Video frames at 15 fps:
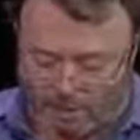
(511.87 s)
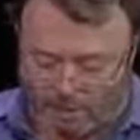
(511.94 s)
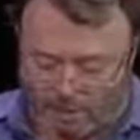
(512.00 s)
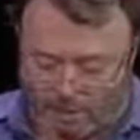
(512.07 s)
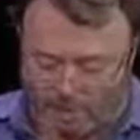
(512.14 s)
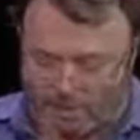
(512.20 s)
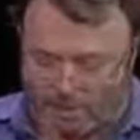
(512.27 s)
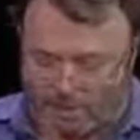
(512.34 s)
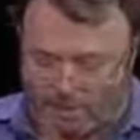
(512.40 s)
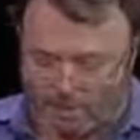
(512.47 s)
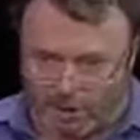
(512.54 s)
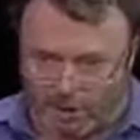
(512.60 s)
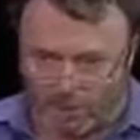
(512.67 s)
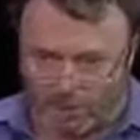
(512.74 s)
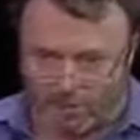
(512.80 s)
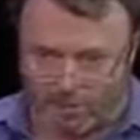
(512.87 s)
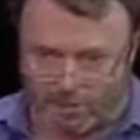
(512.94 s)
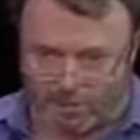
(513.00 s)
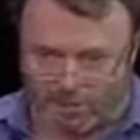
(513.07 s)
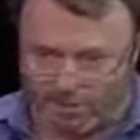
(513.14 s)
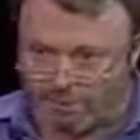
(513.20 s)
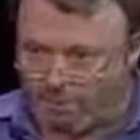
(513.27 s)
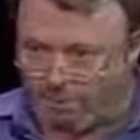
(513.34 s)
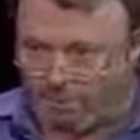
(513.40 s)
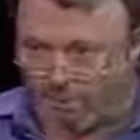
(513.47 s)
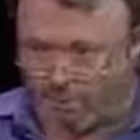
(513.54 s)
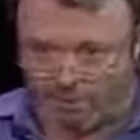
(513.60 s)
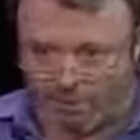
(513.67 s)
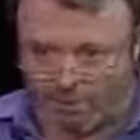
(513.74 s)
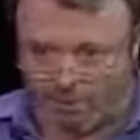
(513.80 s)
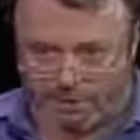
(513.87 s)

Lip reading: But on these main points,